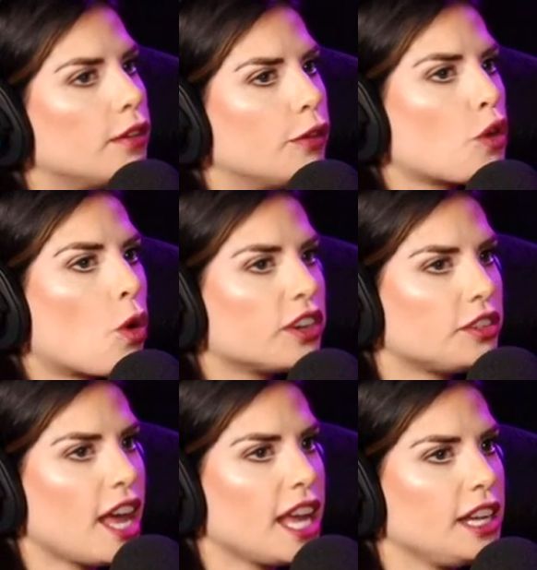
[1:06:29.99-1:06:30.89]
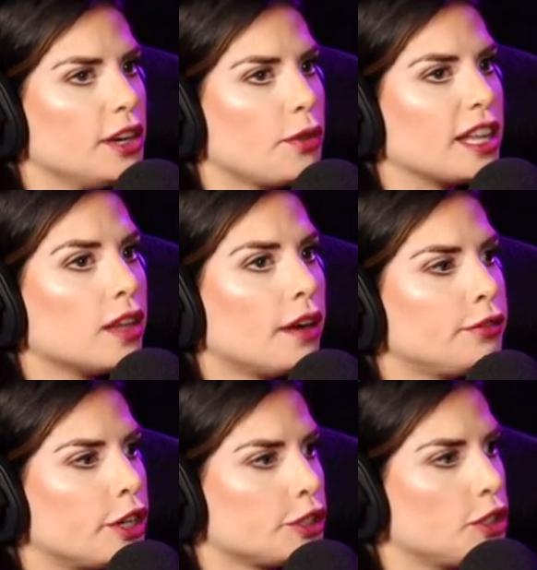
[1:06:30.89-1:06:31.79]
of course, they, you know, they
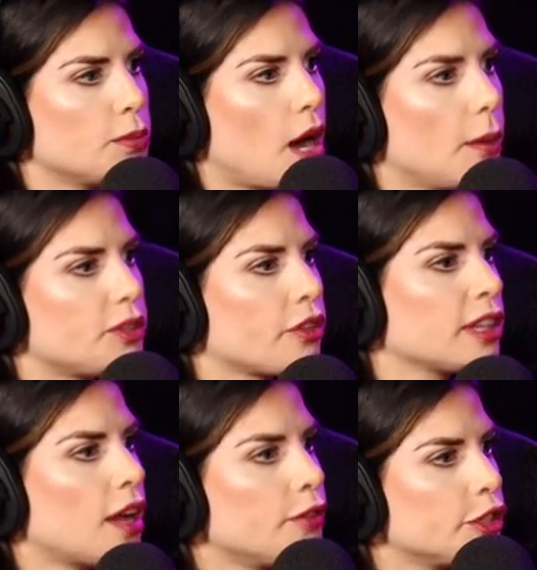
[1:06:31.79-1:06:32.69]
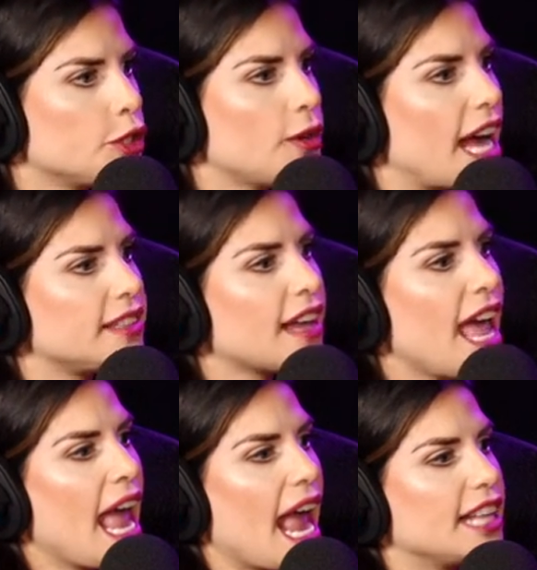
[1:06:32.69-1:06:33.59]
love their two moms or right. they love their two dads.
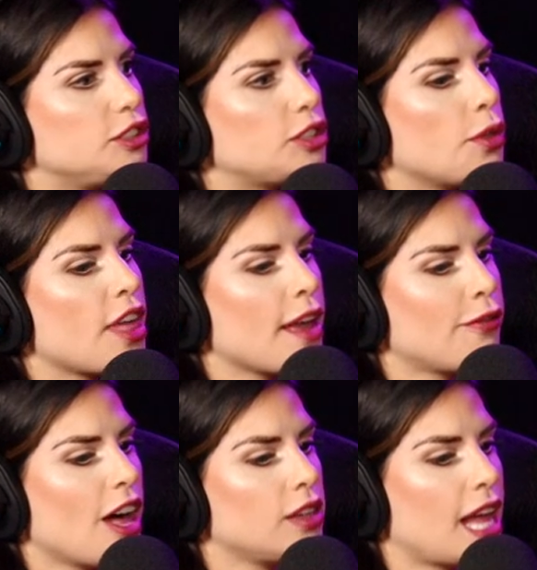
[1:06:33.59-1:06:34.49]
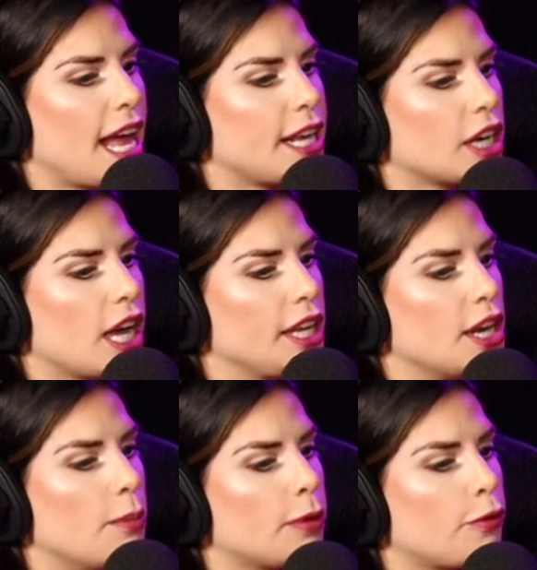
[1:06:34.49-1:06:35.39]
And so they felt like, uh,
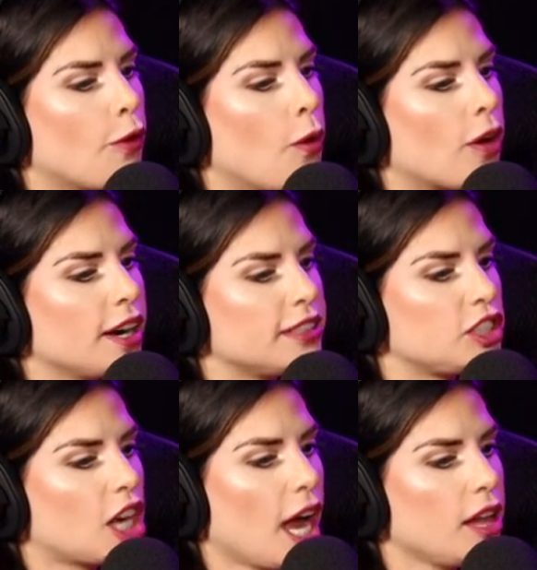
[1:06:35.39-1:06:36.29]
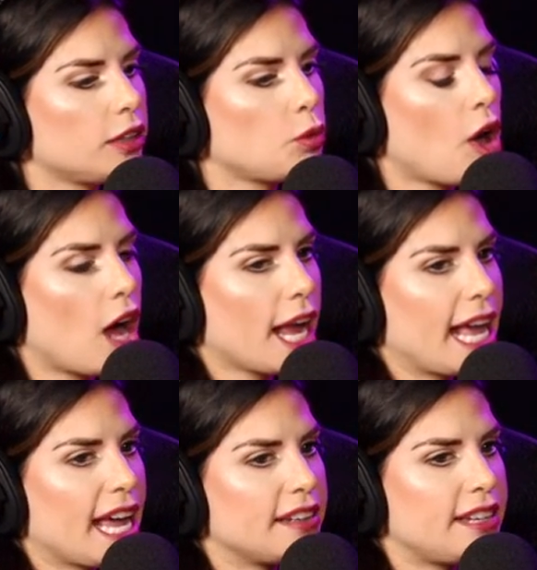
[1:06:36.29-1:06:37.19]
you know, before as a child, well,
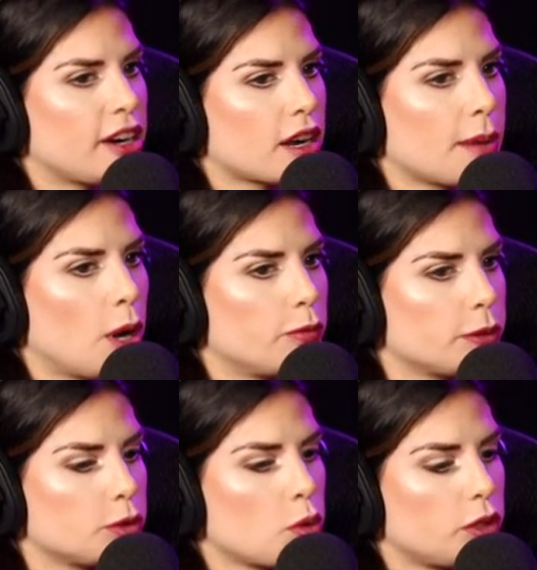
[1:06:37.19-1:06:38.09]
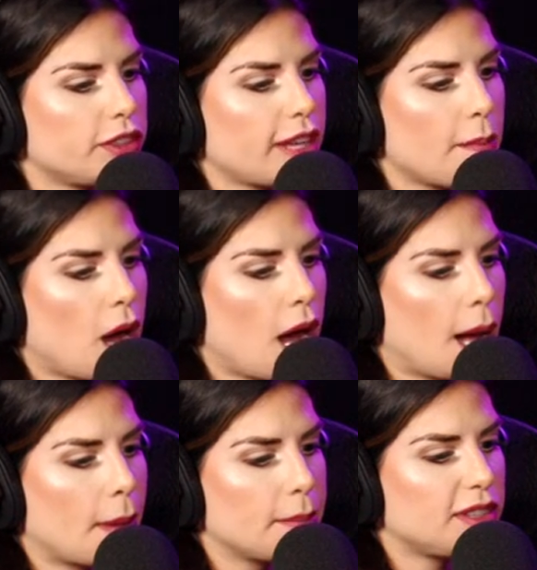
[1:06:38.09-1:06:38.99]
I can't dare come home from school and say,
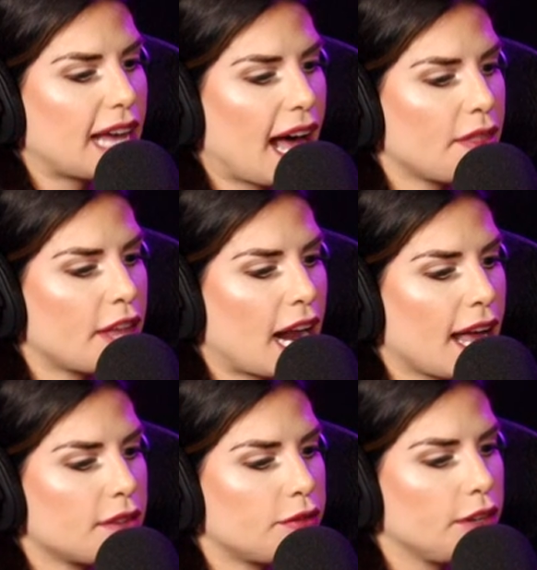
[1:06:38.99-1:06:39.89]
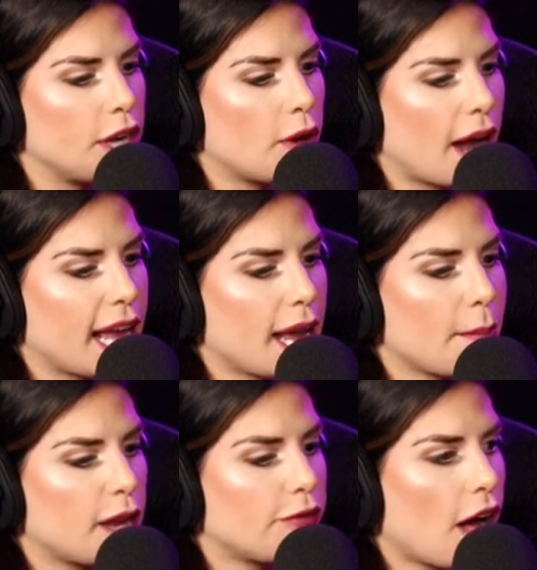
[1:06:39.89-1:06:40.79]
Mom, I'm sad that I have, you know, I
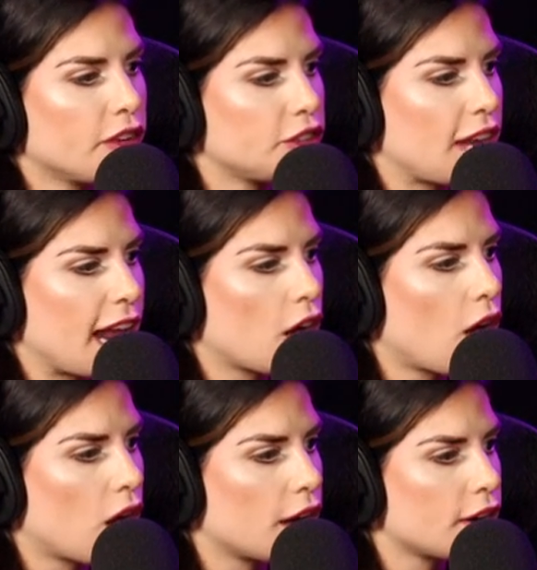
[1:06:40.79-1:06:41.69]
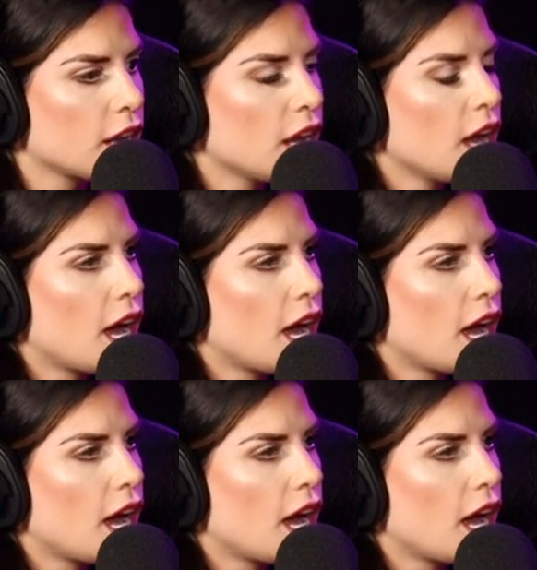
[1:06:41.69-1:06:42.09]
can't make a Father's Day card yep.